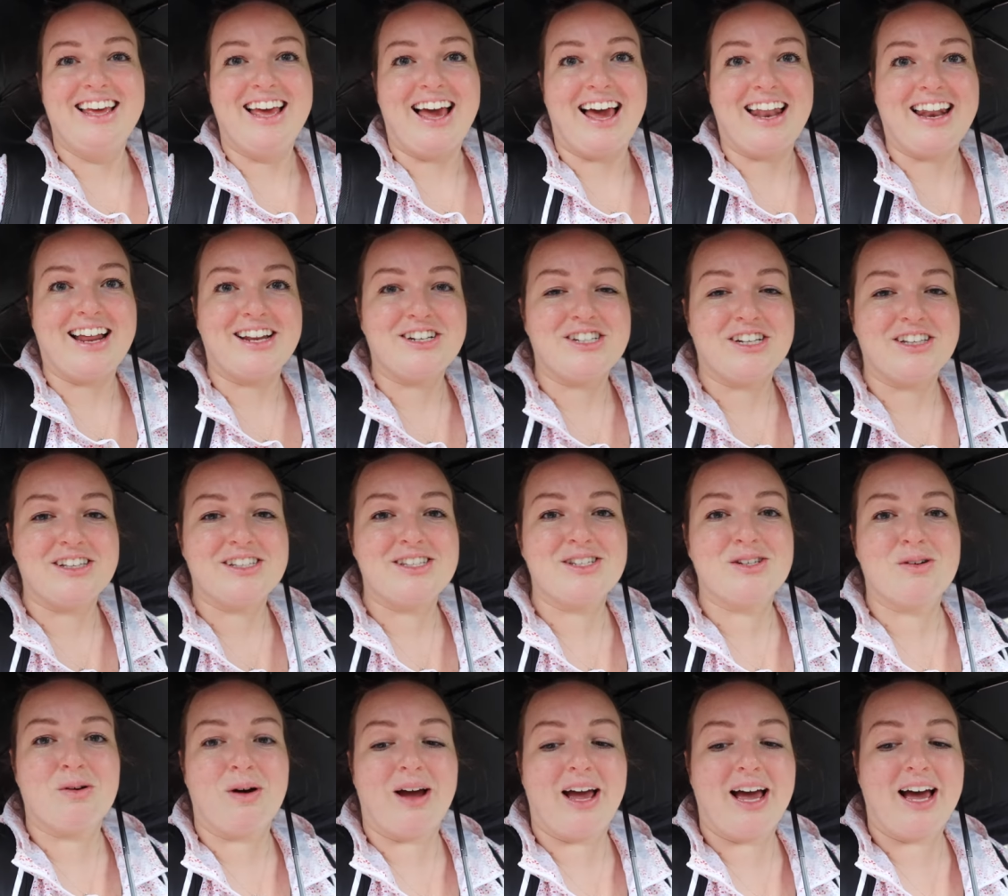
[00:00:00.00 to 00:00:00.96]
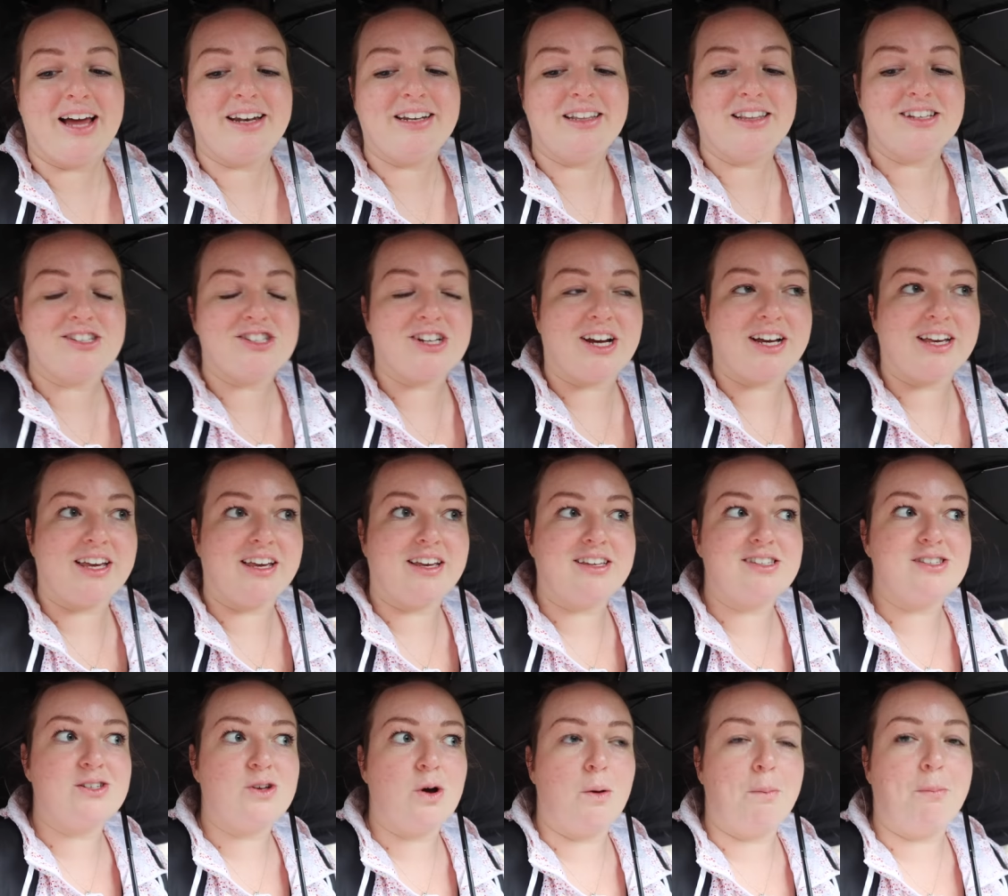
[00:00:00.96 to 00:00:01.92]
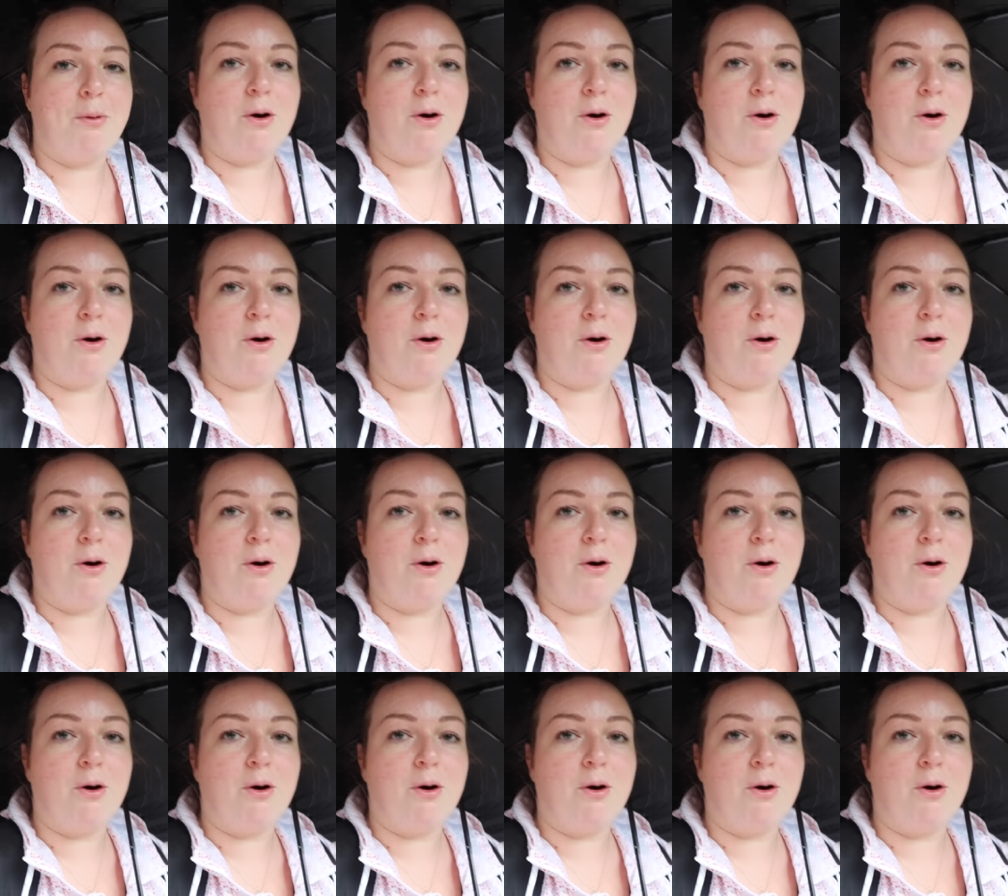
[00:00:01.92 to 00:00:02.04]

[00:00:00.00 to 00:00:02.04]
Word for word: And actually this is quite handy, this jacket, because it's got